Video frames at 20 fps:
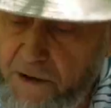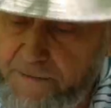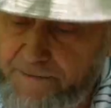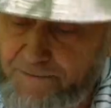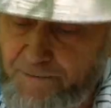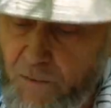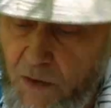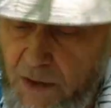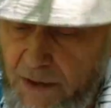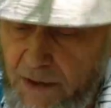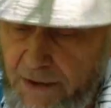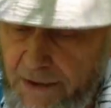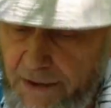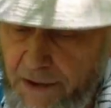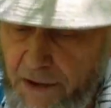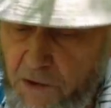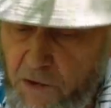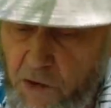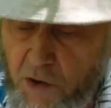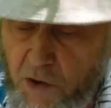it.
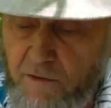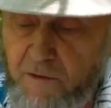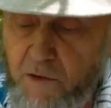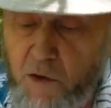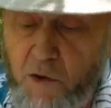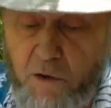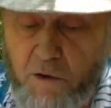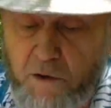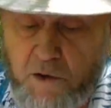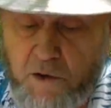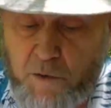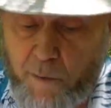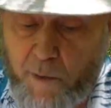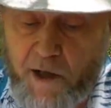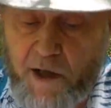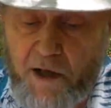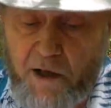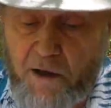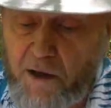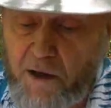In juvenile
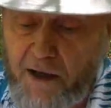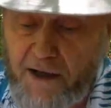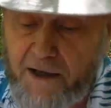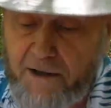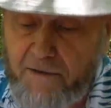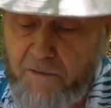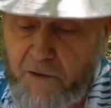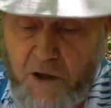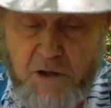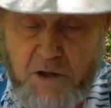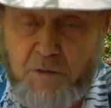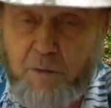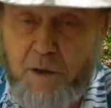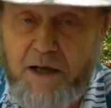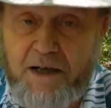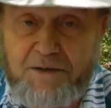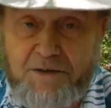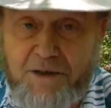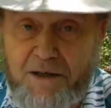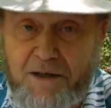despair, I convinced
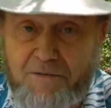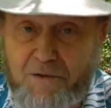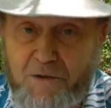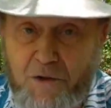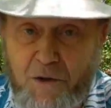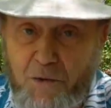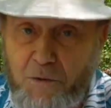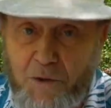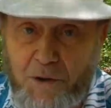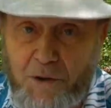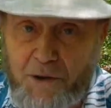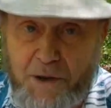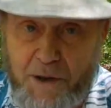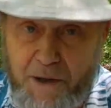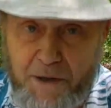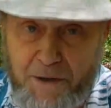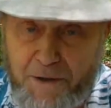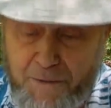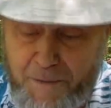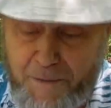myself that no one
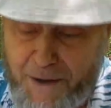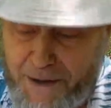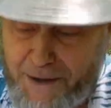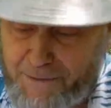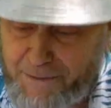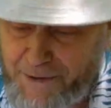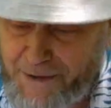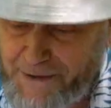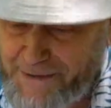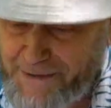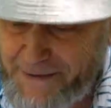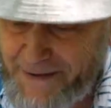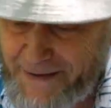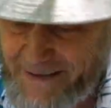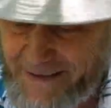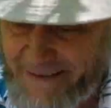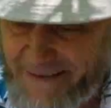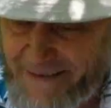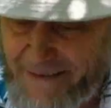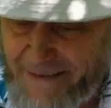cared about me.
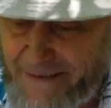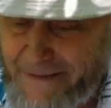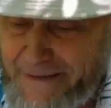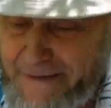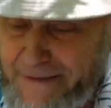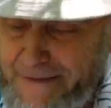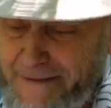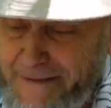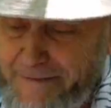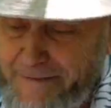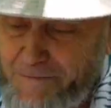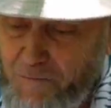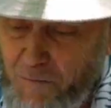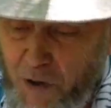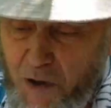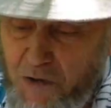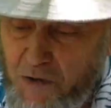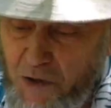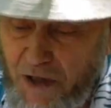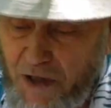
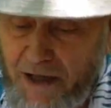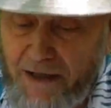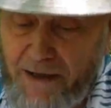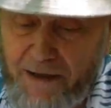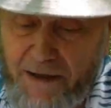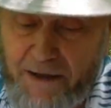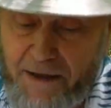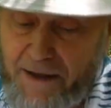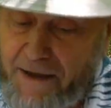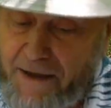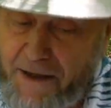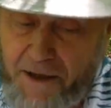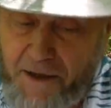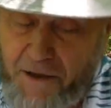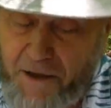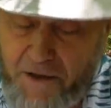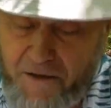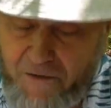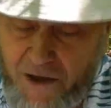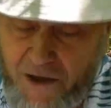Most likely, I
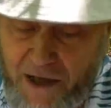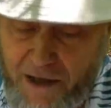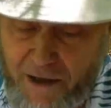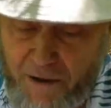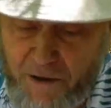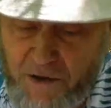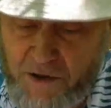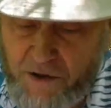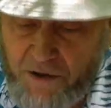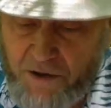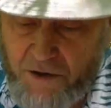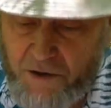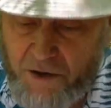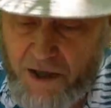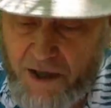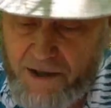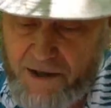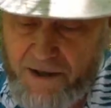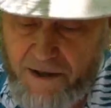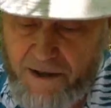carried a virus
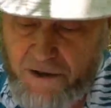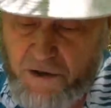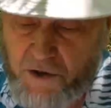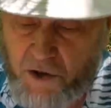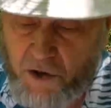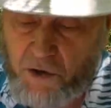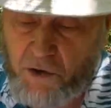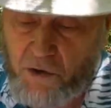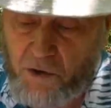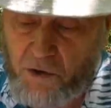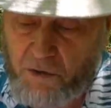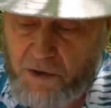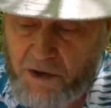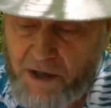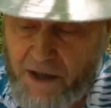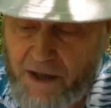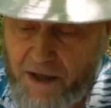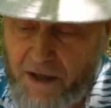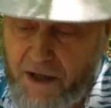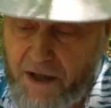contracted at school.
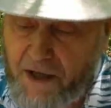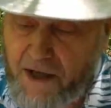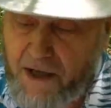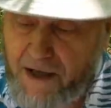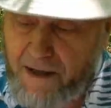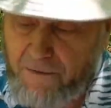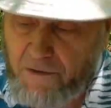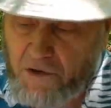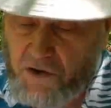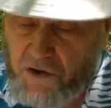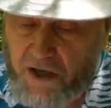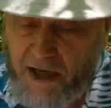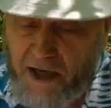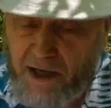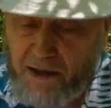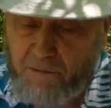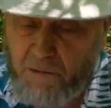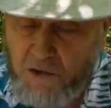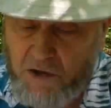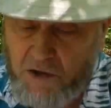Within a day, I was
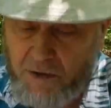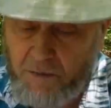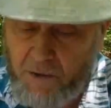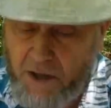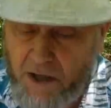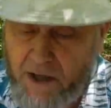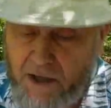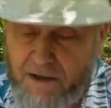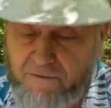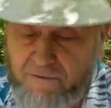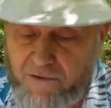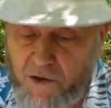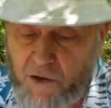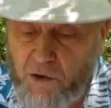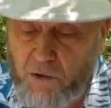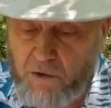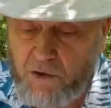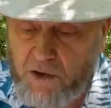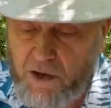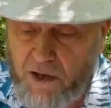down with some kind of
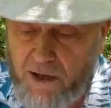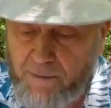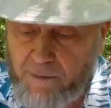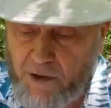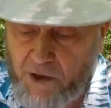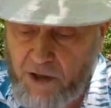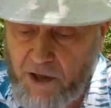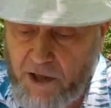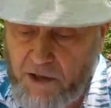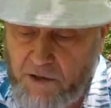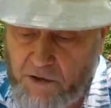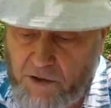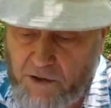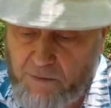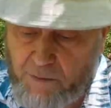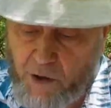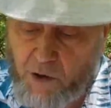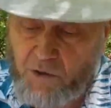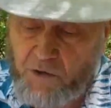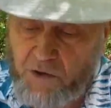flu with
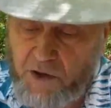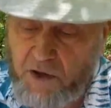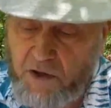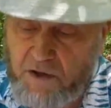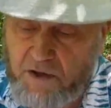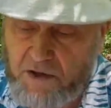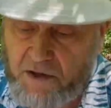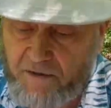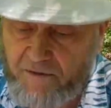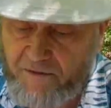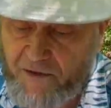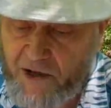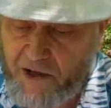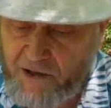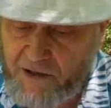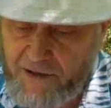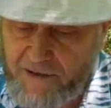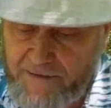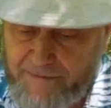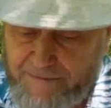complications, both ears
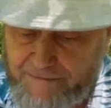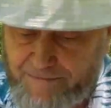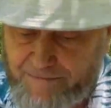infected.